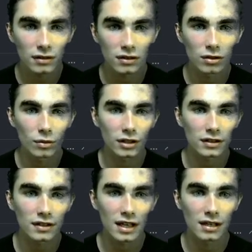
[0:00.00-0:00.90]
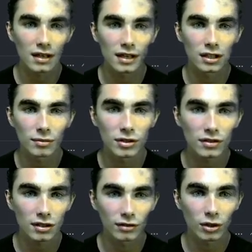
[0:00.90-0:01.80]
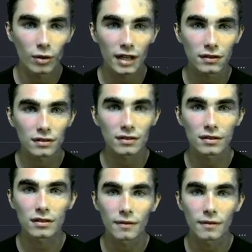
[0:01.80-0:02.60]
you'd want to send NWC requests.